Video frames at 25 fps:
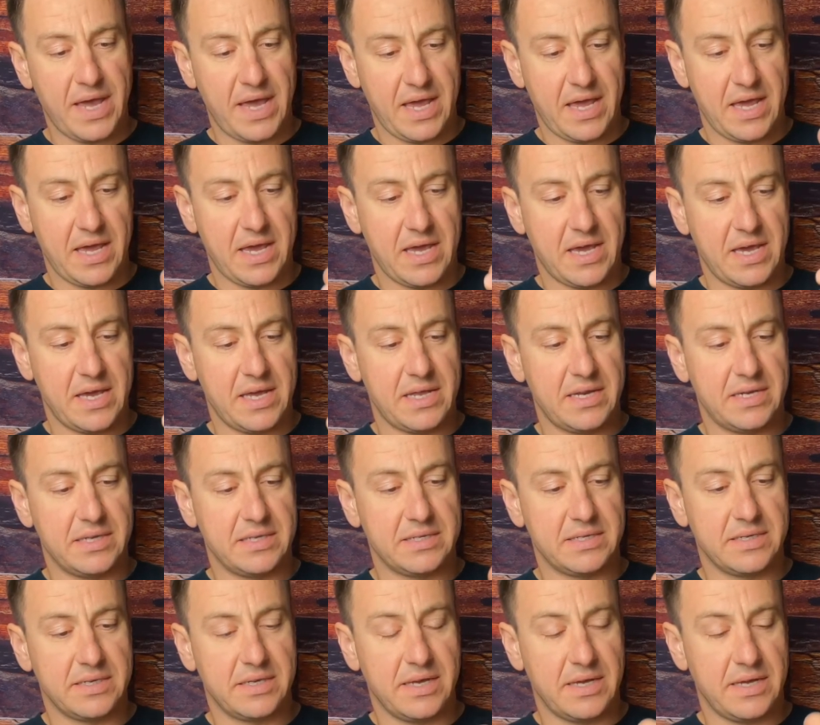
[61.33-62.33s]

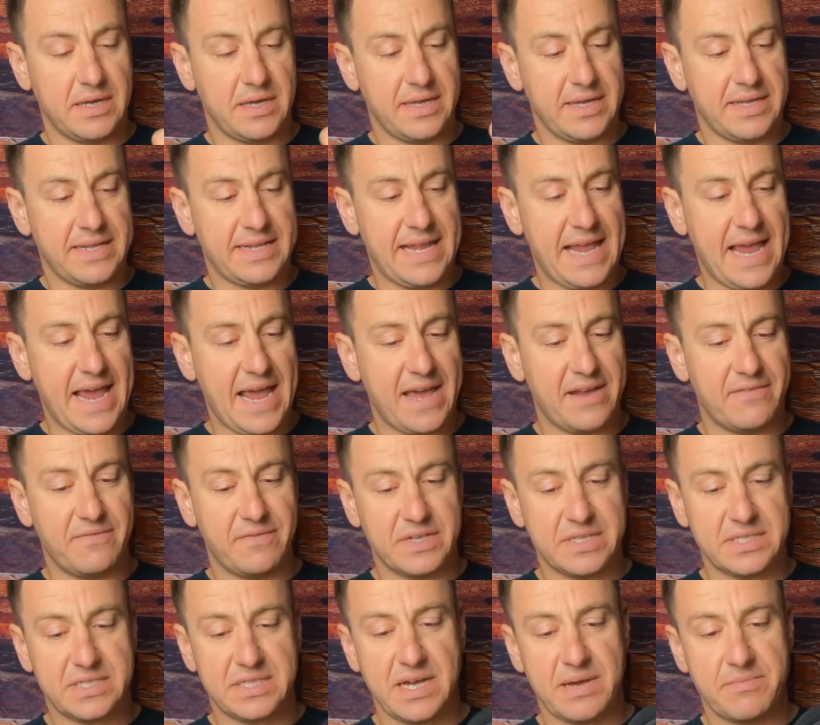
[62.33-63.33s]
and
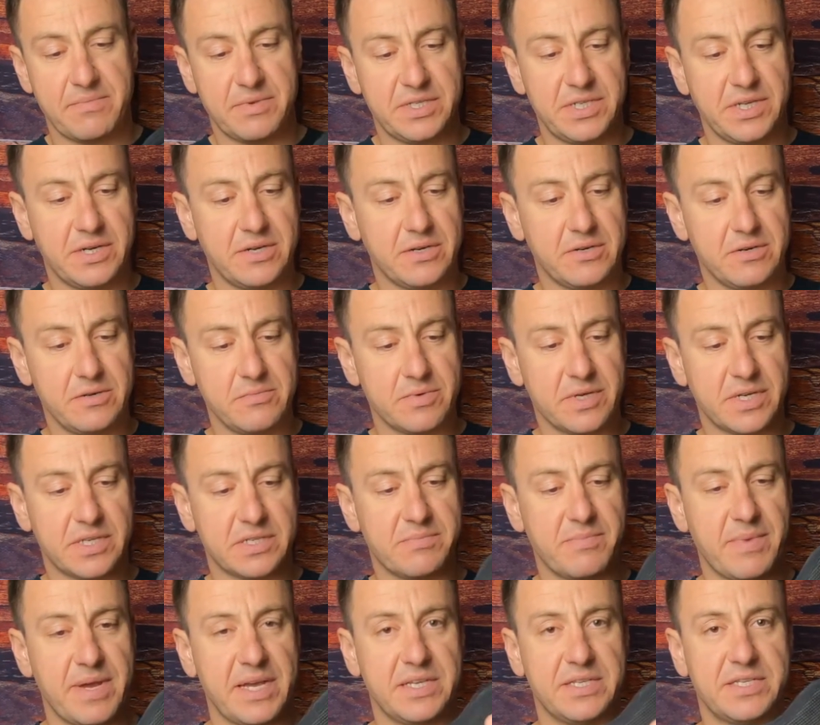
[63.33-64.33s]
canvas type material, but it's
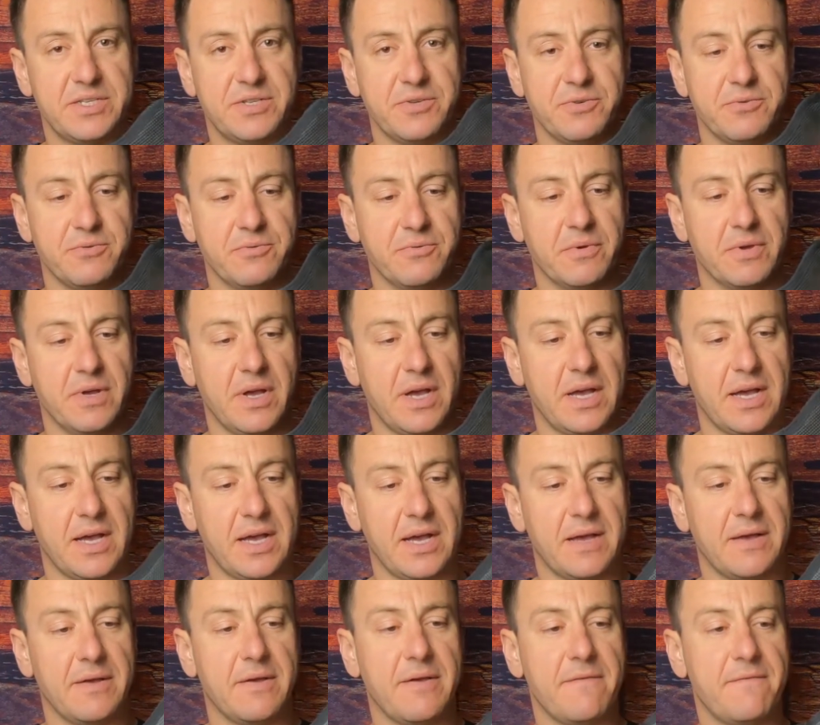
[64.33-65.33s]
made to
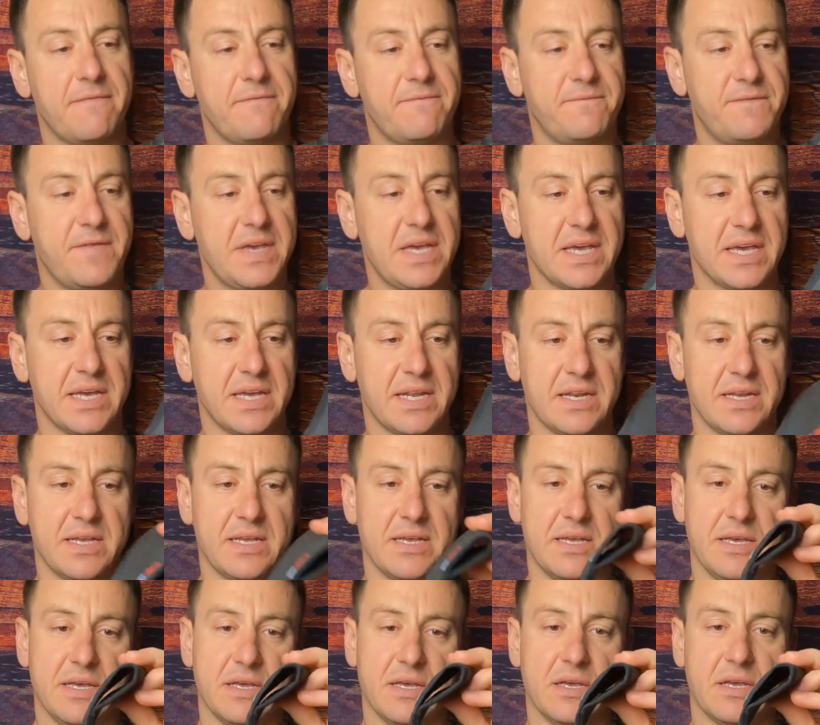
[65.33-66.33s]
fit
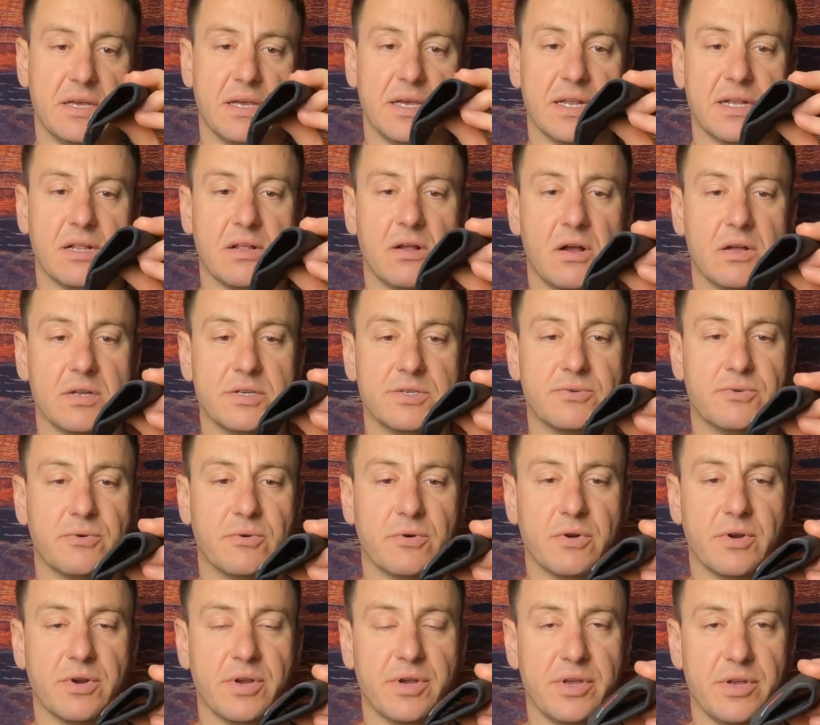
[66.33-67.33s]
and
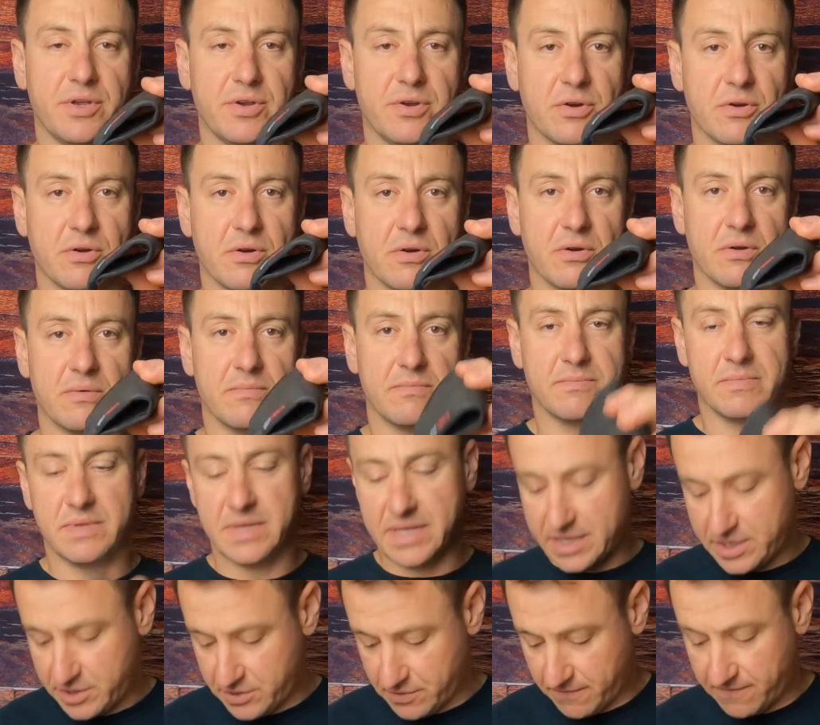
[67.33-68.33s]
contour your
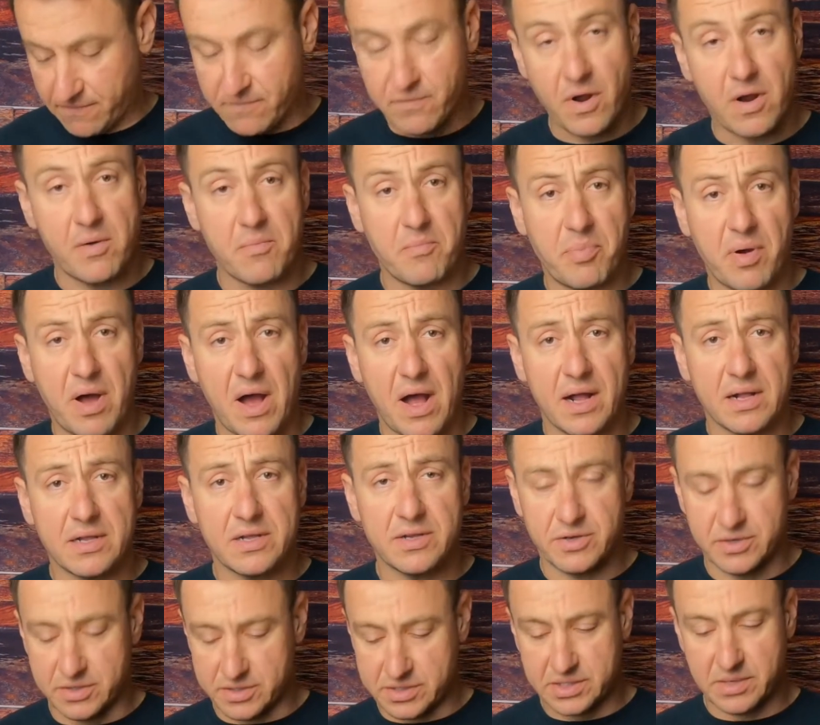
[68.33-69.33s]
front pocket
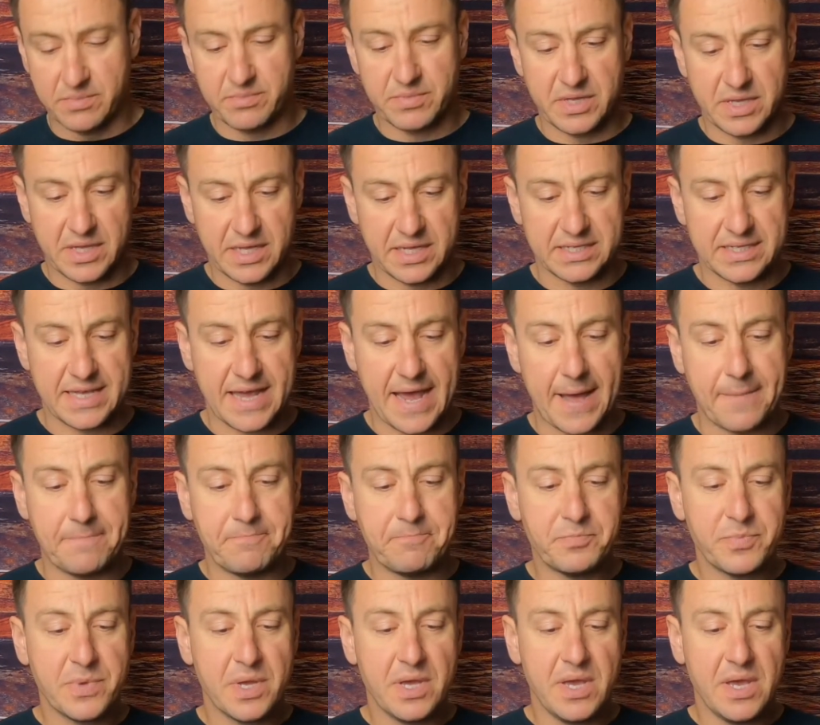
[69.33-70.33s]
or something like that.
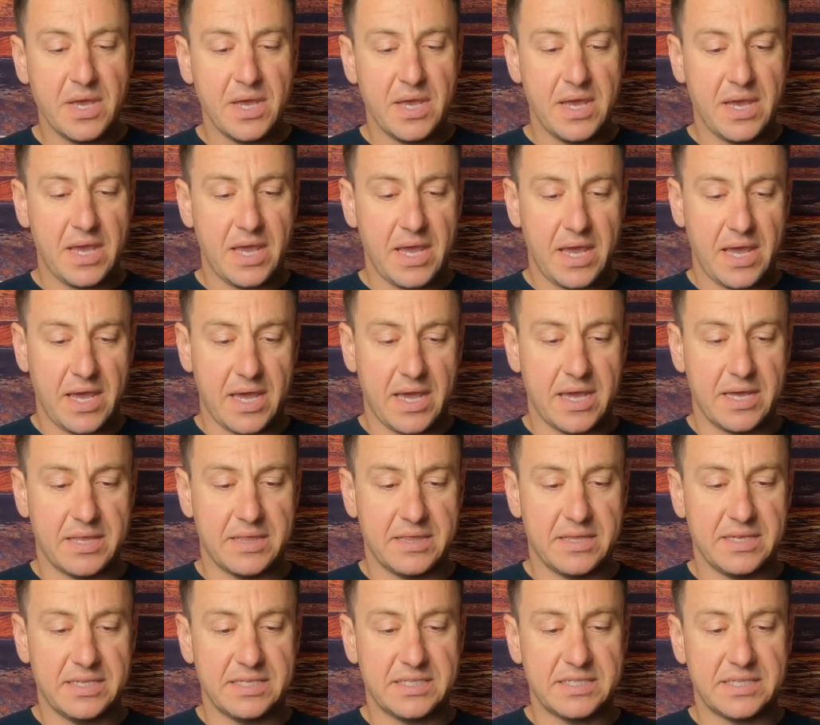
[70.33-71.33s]
And
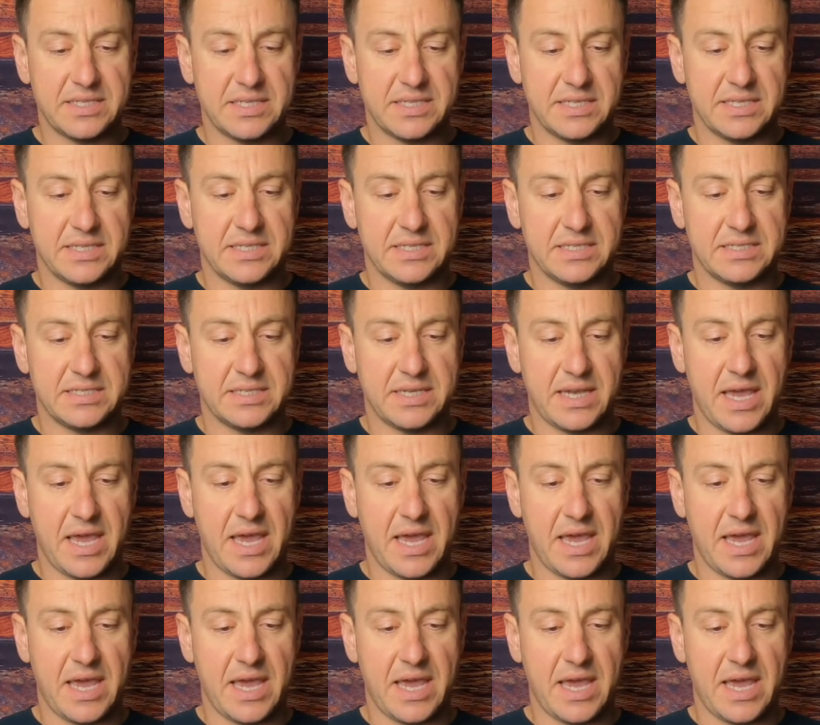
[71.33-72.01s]
this is